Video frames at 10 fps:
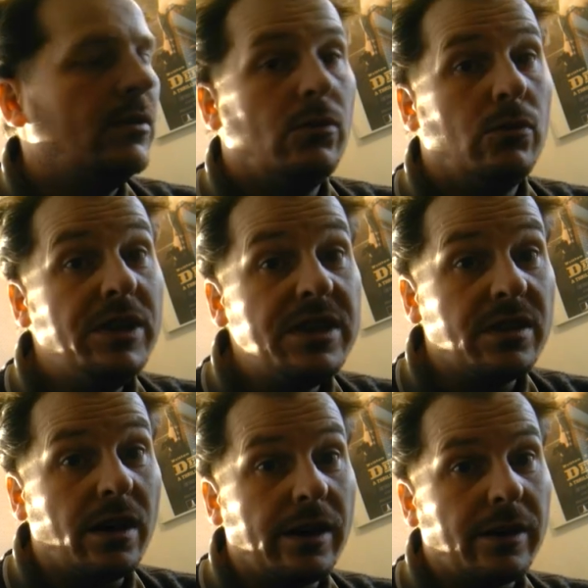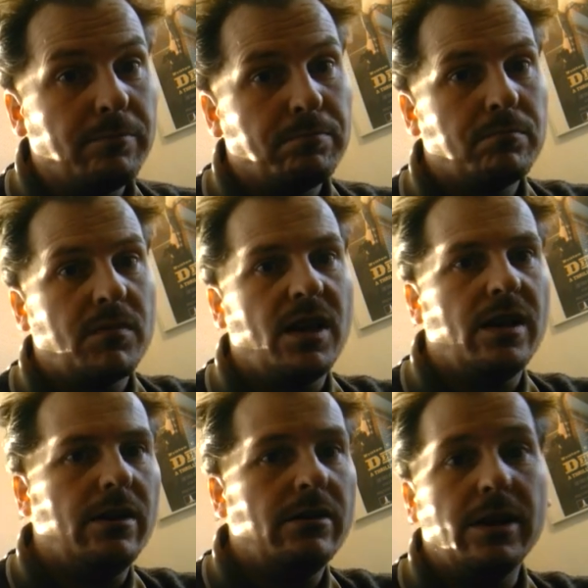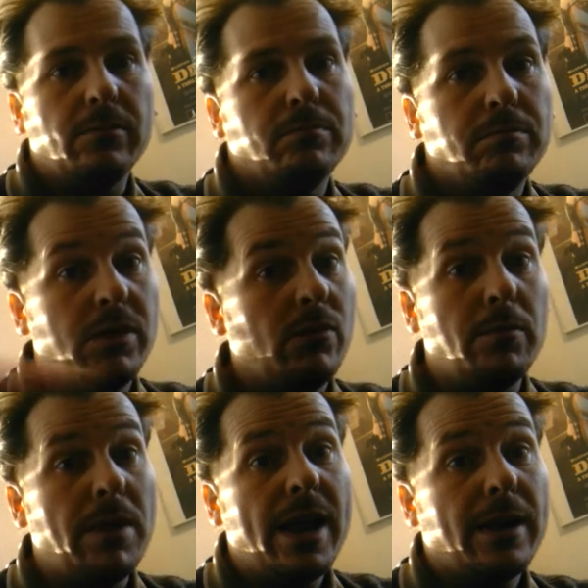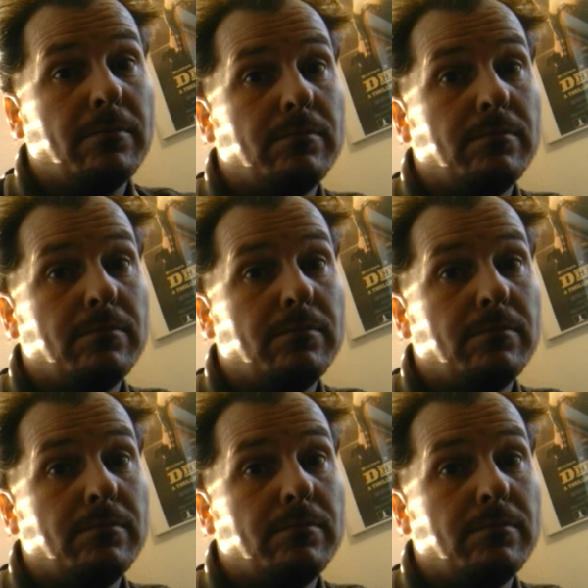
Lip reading: Restarting. Okay, be right back.